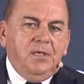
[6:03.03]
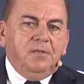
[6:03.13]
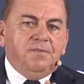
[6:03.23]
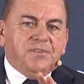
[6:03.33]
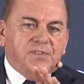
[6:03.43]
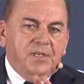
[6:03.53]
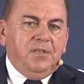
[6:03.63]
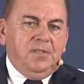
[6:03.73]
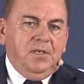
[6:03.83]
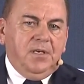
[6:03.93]
the
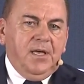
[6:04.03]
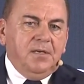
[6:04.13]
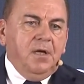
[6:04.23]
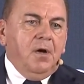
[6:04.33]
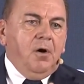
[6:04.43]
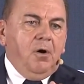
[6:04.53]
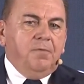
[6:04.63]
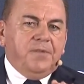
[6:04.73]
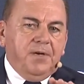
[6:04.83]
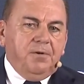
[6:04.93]
vicinity again
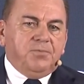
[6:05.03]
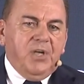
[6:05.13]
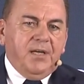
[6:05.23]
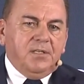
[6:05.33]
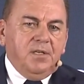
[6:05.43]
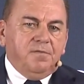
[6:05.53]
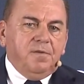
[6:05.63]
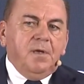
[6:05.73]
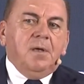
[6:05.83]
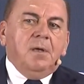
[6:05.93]
of their objective,
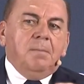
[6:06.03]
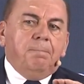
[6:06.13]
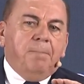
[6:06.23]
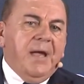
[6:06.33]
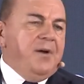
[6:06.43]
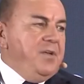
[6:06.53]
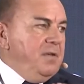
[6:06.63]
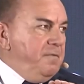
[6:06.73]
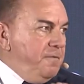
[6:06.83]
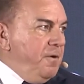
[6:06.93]
bearing
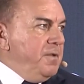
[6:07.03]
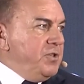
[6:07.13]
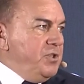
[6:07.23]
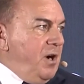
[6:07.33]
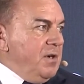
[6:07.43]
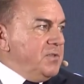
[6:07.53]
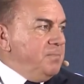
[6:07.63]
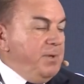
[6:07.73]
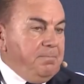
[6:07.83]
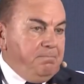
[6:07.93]
further shocks.
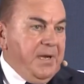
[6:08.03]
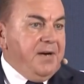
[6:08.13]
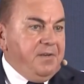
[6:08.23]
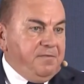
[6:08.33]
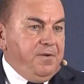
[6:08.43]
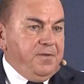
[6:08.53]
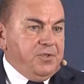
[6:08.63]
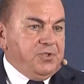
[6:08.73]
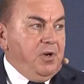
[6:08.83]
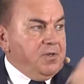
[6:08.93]
But bearing further
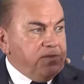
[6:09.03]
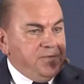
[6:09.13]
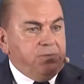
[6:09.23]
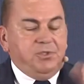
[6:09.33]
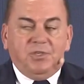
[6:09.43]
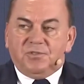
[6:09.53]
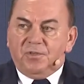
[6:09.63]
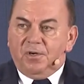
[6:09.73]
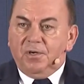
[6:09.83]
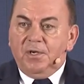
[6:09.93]
shocks, as we just
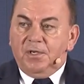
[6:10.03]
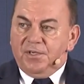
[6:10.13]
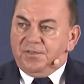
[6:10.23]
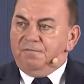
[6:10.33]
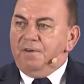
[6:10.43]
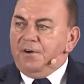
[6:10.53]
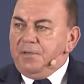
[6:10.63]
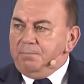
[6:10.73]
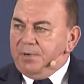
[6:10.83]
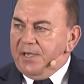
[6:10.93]
saw, is a very
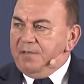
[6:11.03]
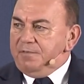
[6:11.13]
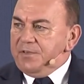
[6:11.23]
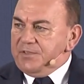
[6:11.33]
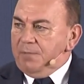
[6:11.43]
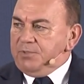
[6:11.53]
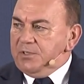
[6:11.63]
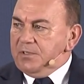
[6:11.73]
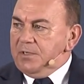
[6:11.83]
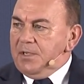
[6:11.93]
brave assumption.